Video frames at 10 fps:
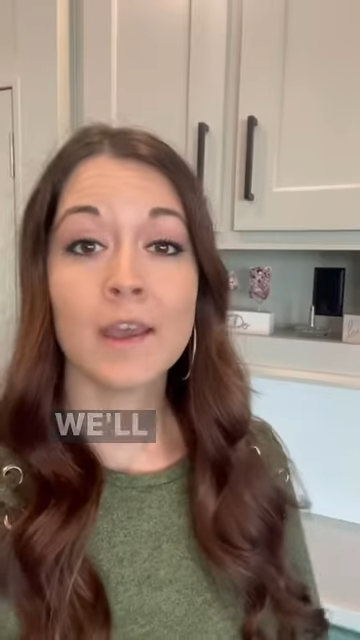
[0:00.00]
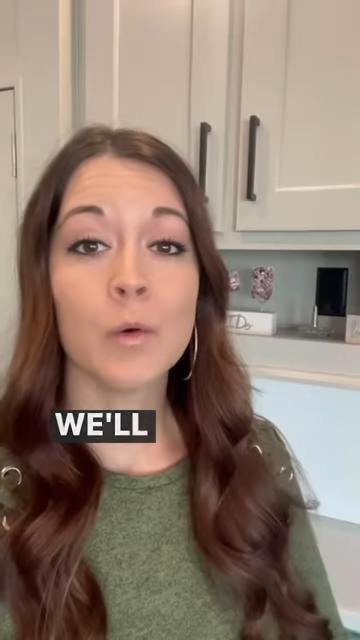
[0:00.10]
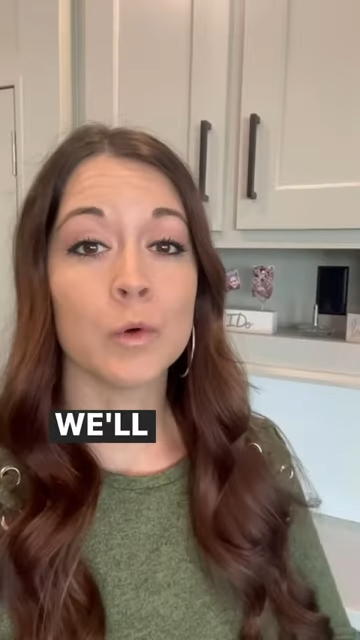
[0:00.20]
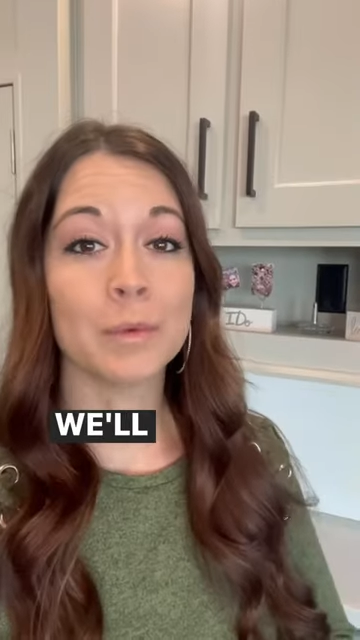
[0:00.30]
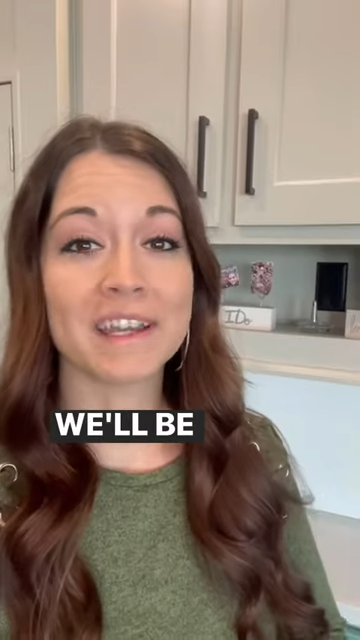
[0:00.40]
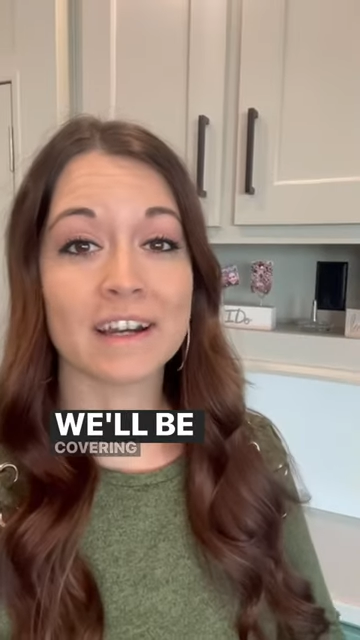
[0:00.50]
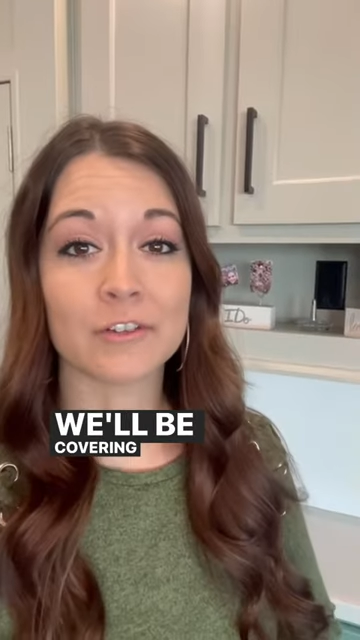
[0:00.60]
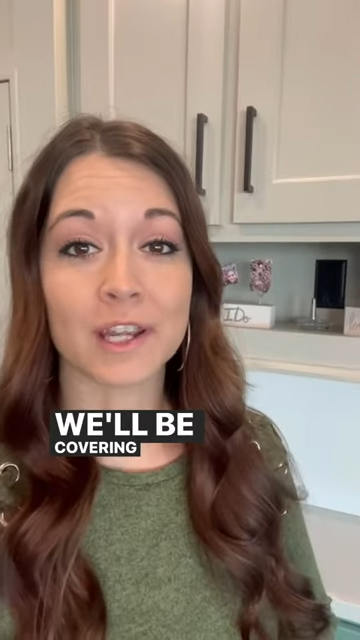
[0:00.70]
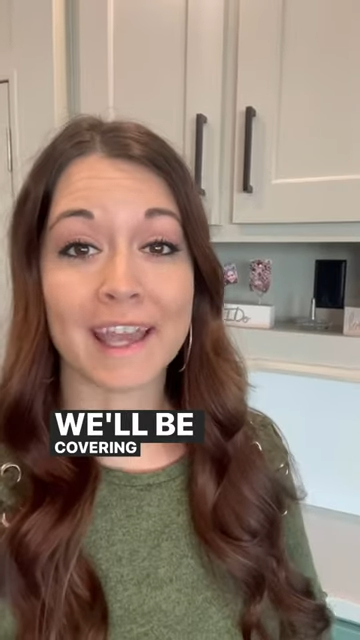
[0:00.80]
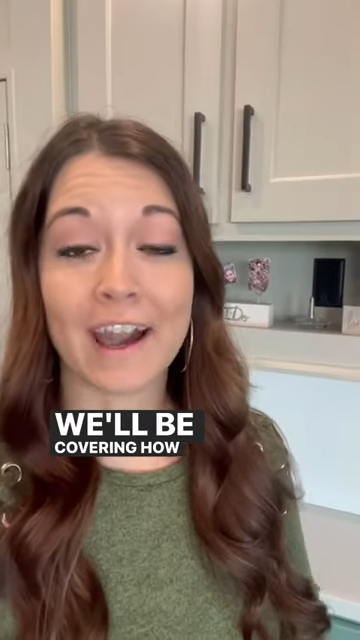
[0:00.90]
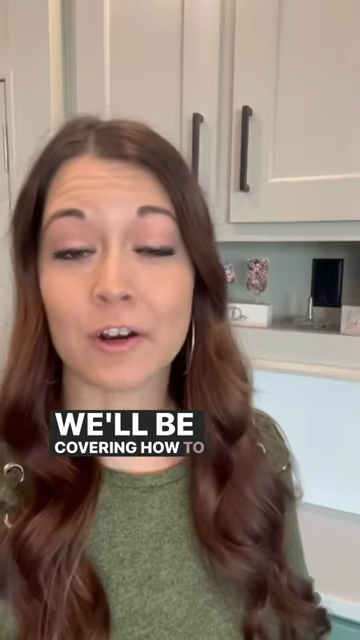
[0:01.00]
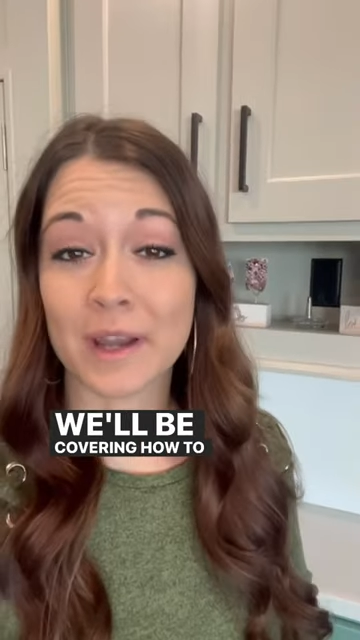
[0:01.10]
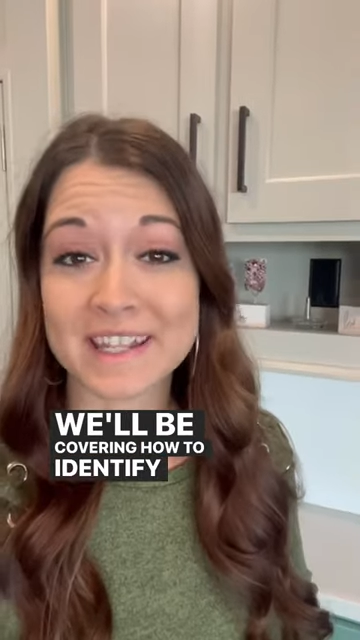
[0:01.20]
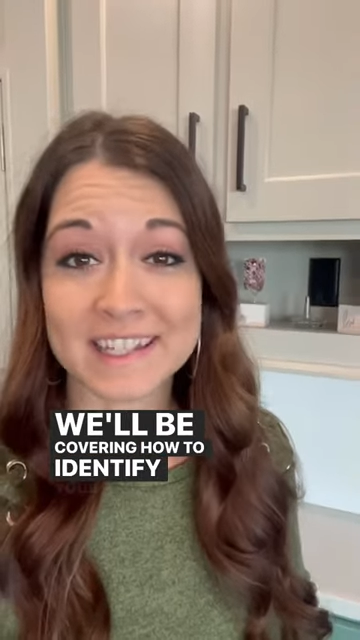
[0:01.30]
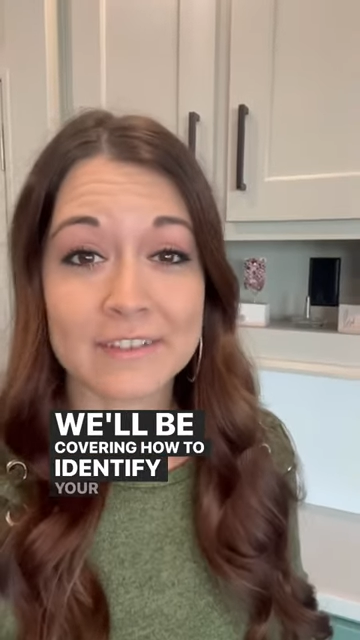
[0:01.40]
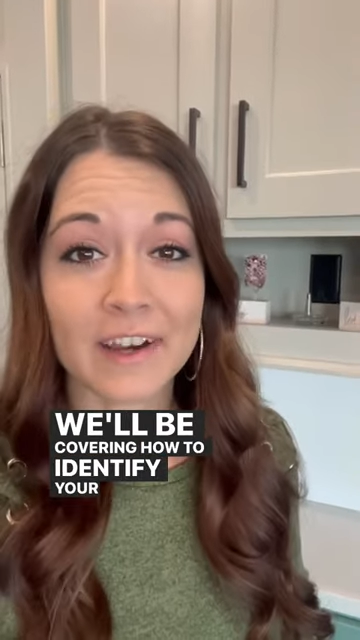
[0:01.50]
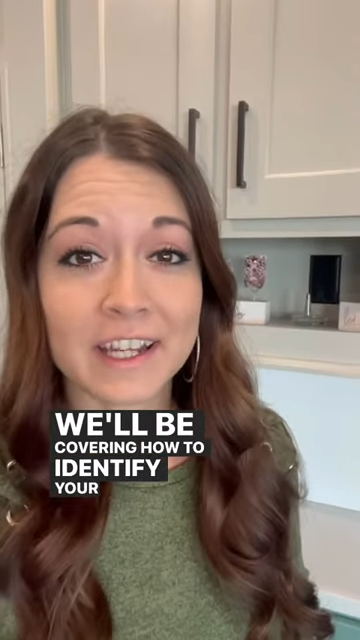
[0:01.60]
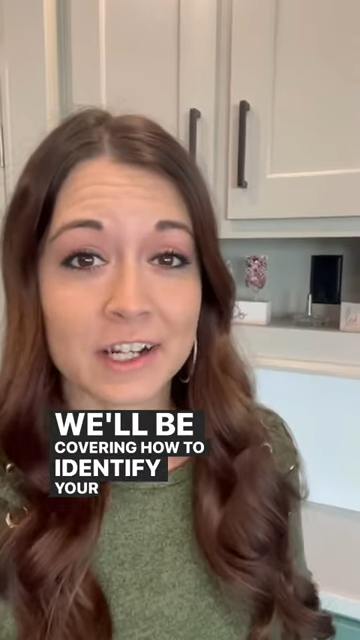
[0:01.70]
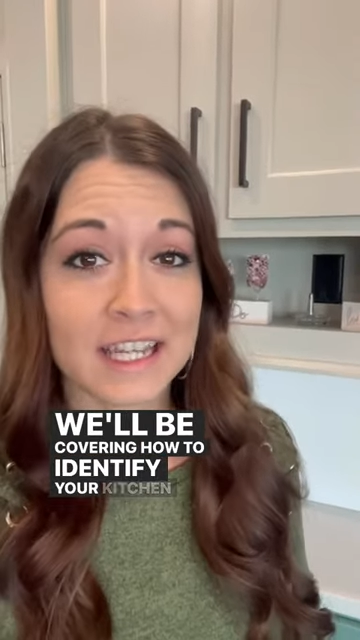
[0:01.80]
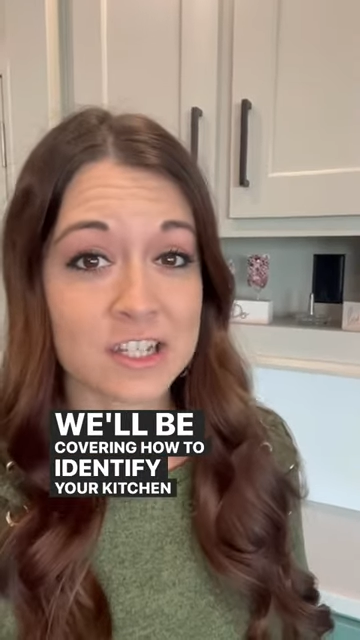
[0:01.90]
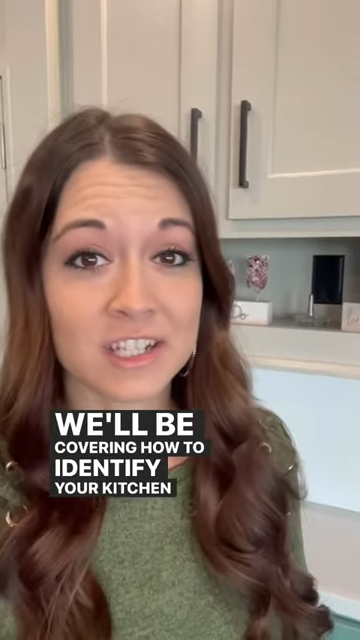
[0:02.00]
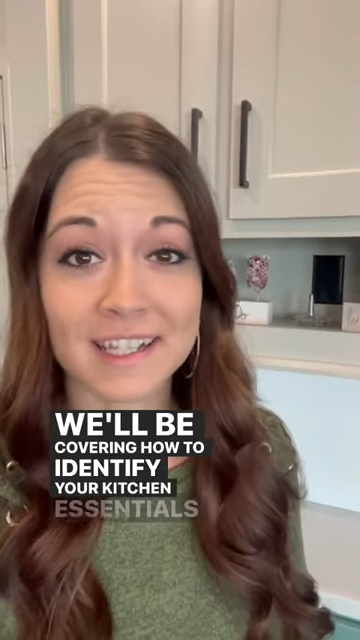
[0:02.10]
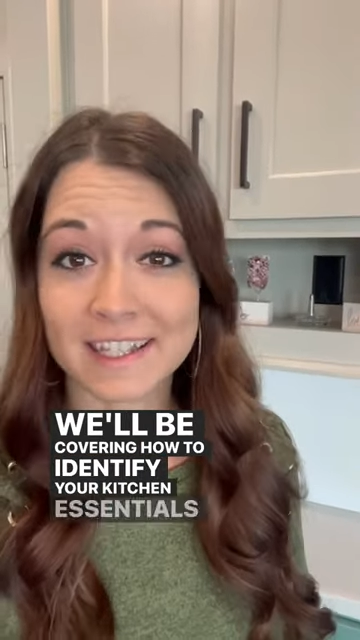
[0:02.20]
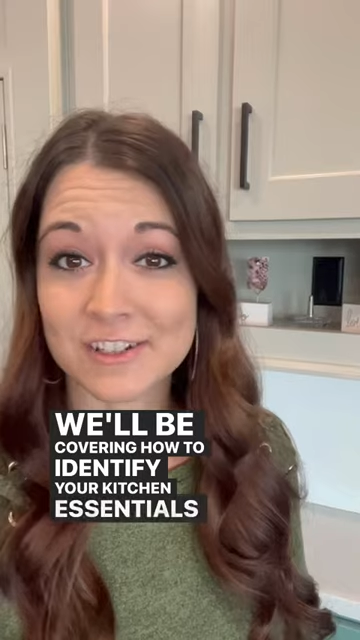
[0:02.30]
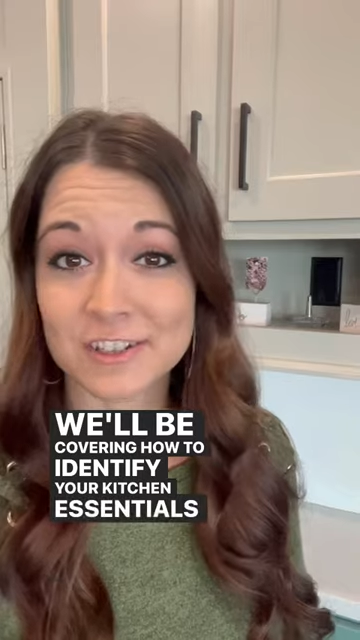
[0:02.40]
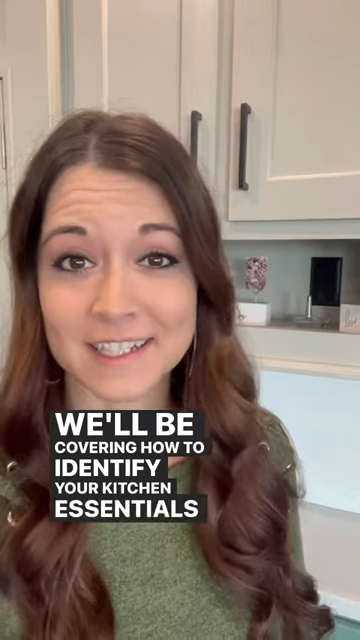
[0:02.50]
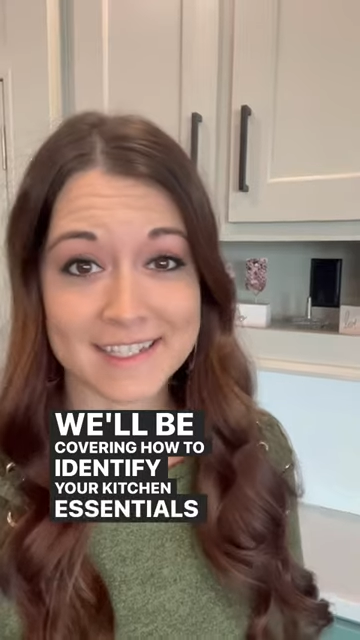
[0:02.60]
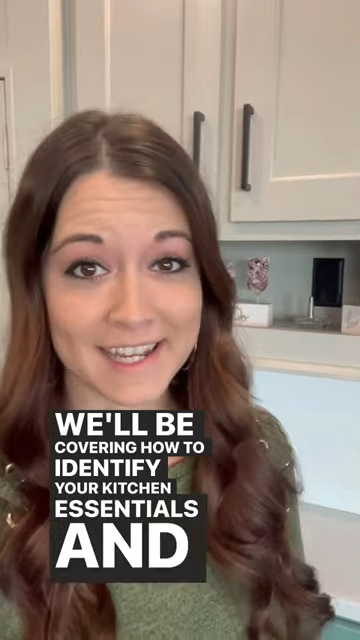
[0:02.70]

We'll be covering how to identify your kitchen essentials and